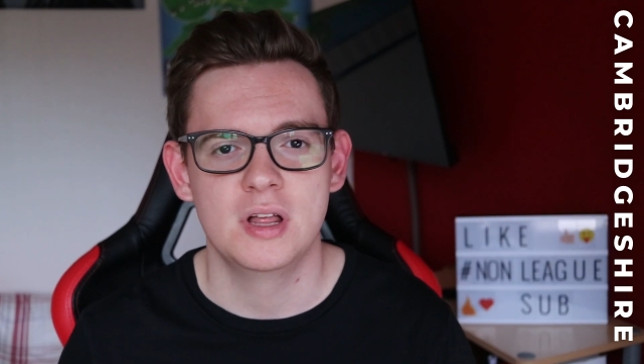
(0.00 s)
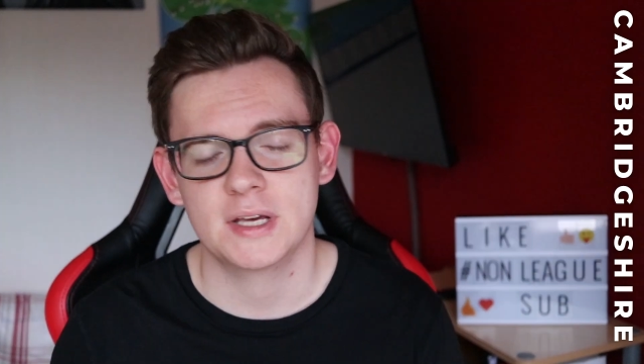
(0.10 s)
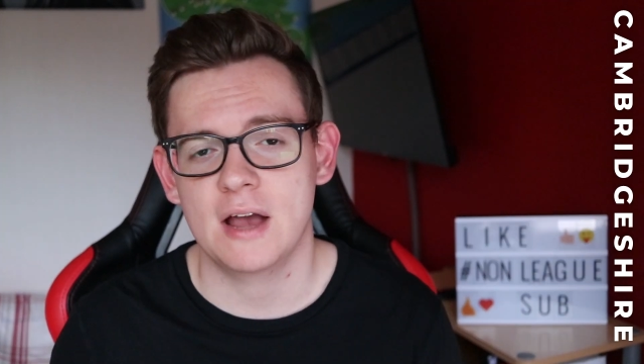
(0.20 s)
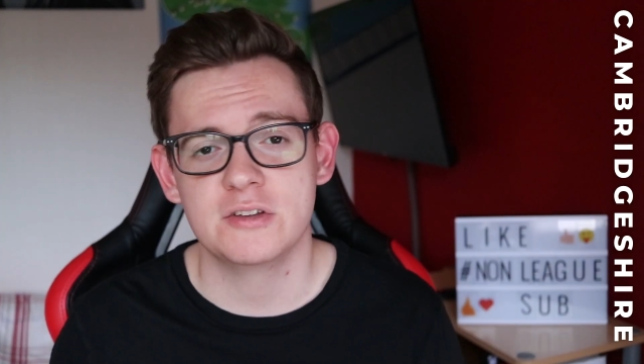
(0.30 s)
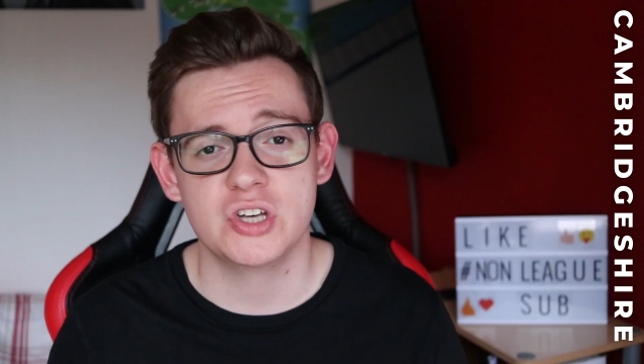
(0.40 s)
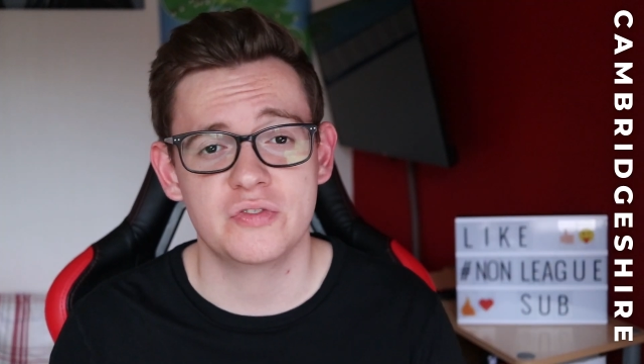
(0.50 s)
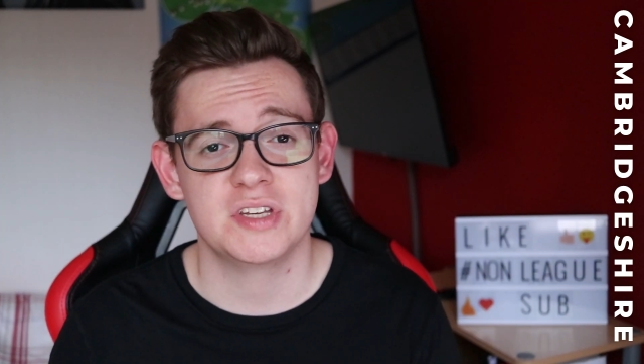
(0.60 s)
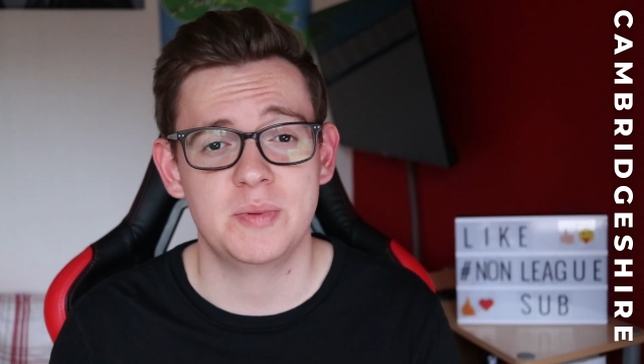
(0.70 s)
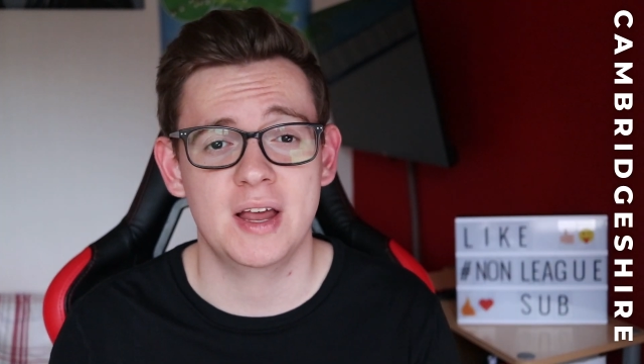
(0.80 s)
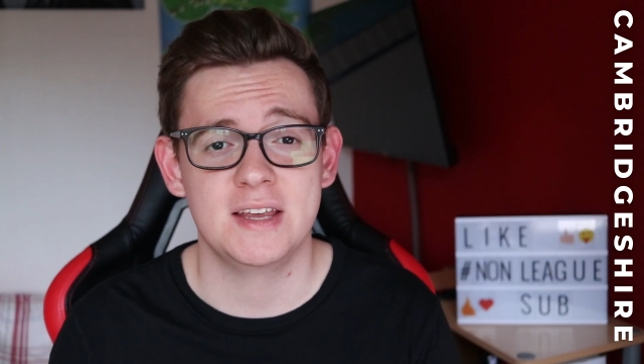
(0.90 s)
The county
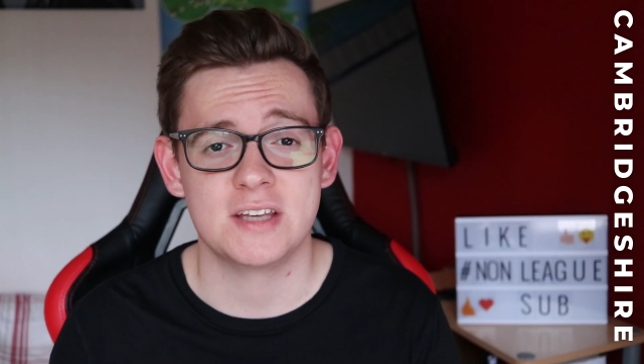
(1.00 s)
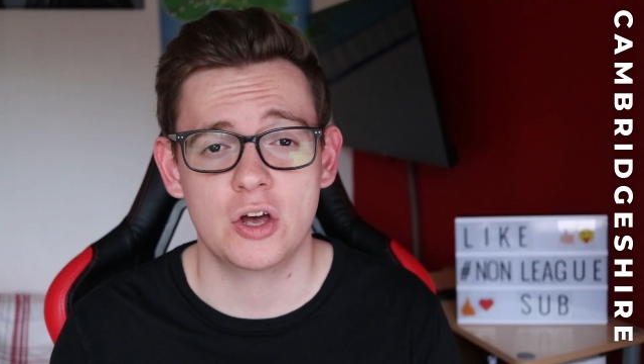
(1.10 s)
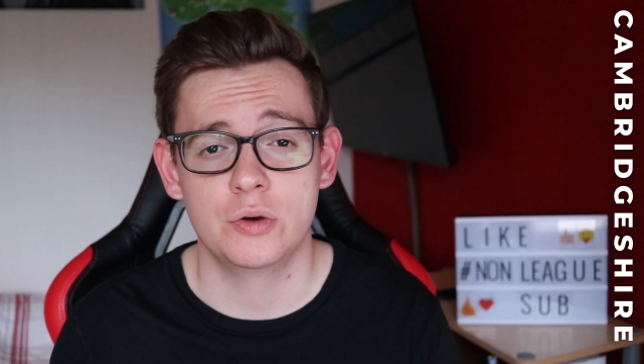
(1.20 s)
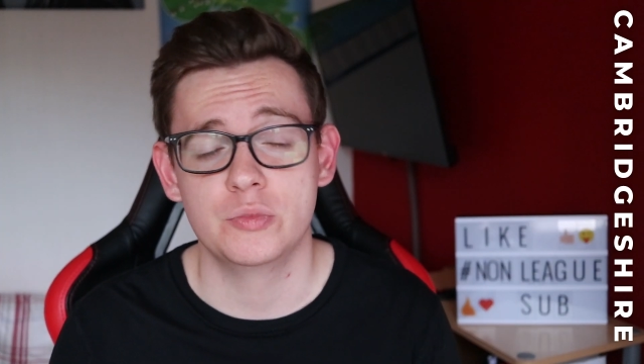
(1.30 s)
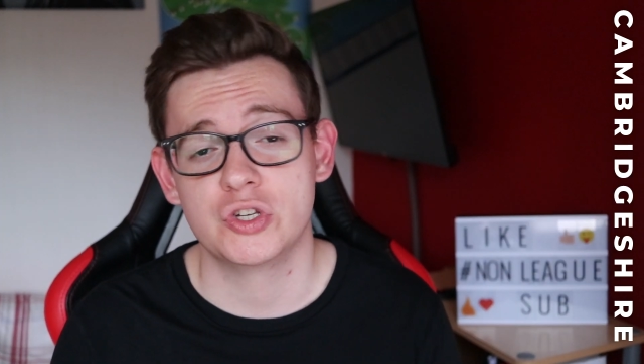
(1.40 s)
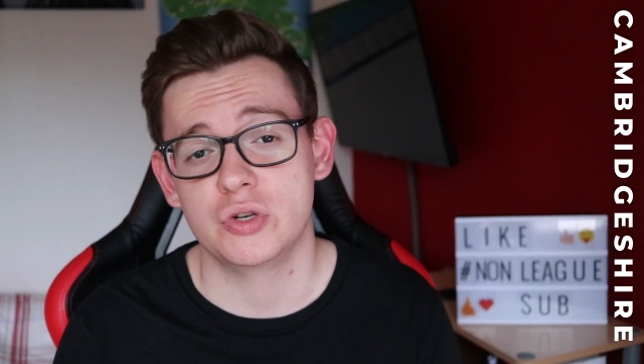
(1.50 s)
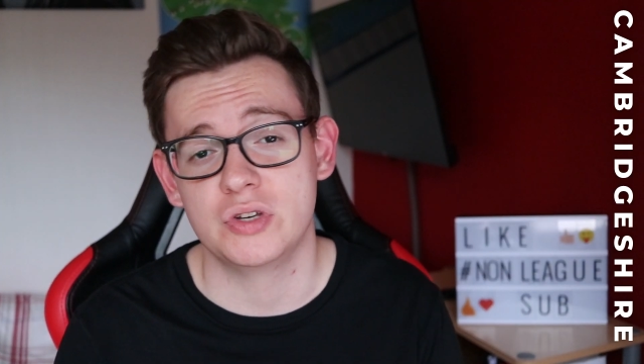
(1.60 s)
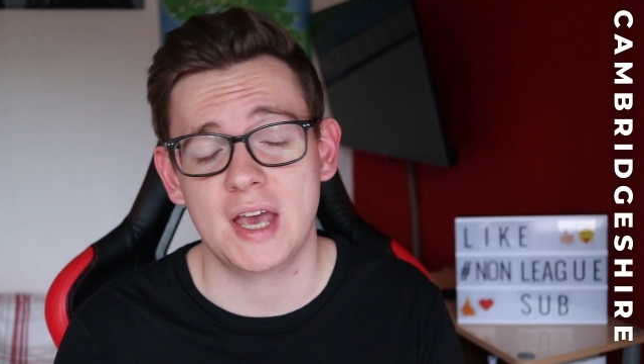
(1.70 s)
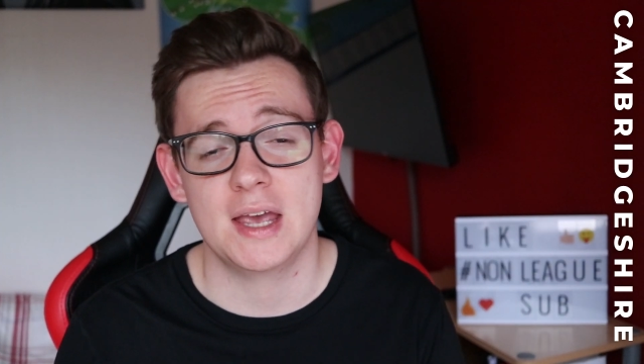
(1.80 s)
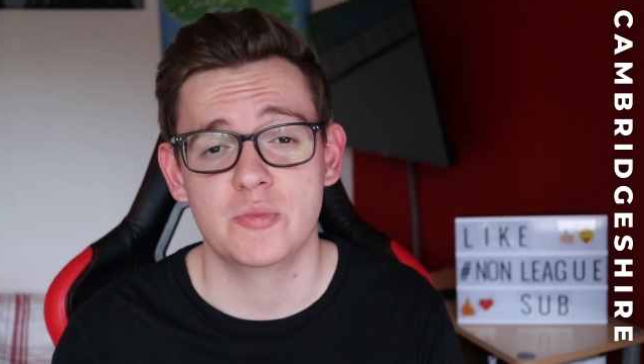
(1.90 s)
obviously plays home to
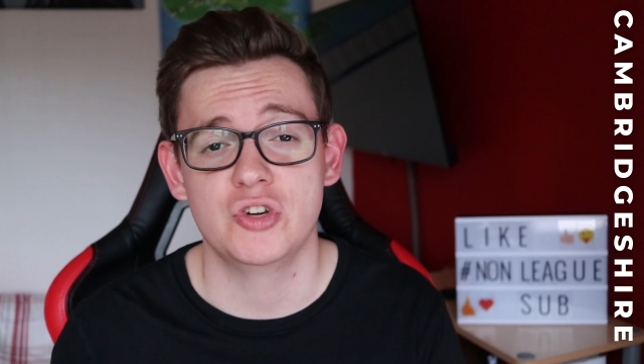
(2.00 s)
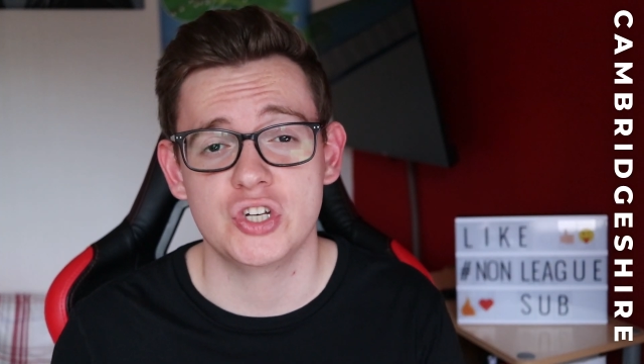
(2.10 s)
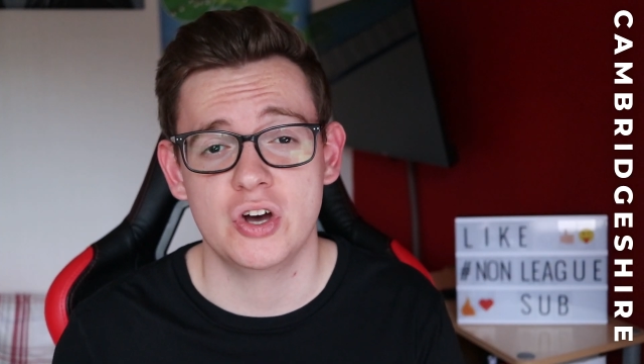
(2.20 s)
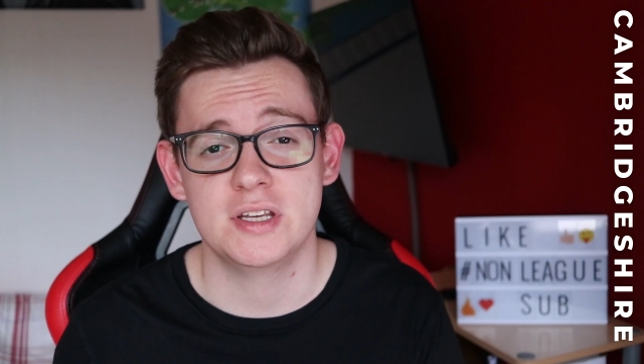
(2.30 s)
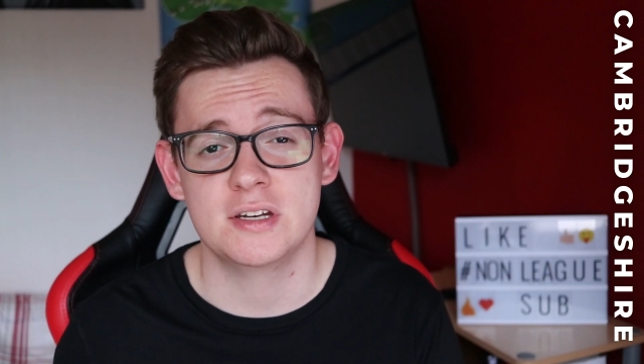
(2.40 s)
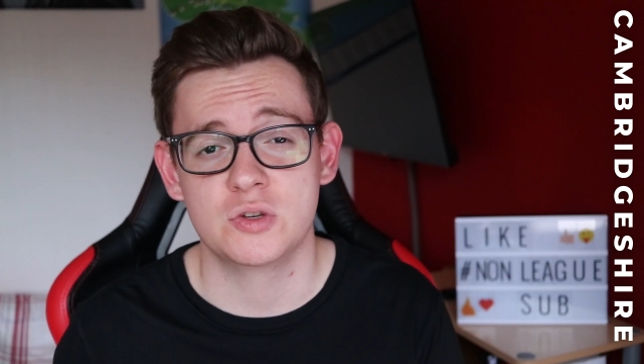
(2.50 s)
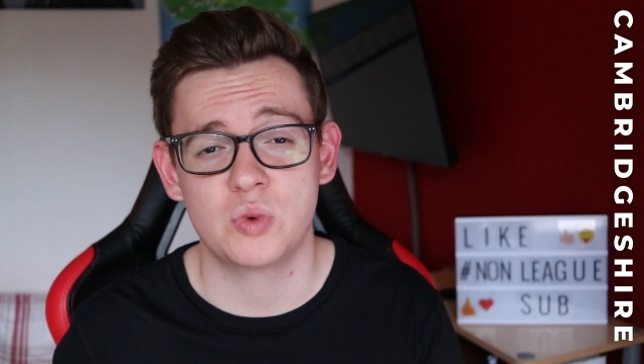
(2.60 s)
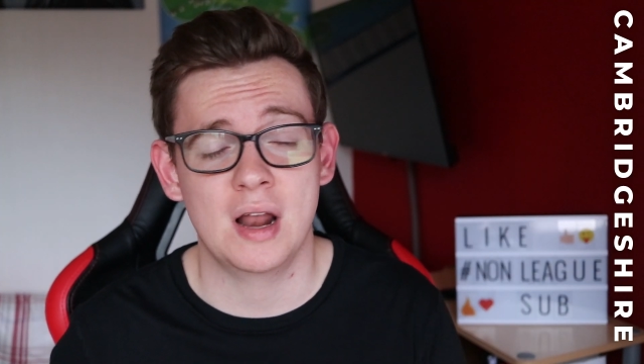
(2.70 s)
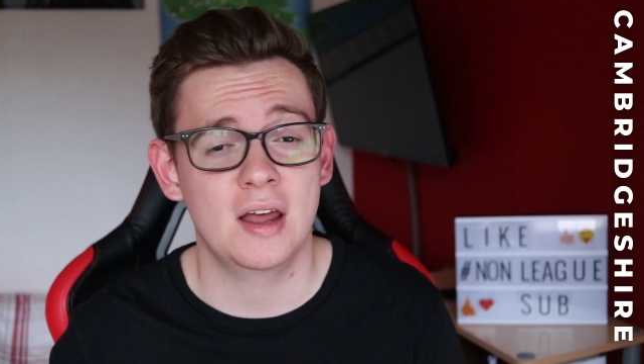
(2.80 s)
Cambridge United as well,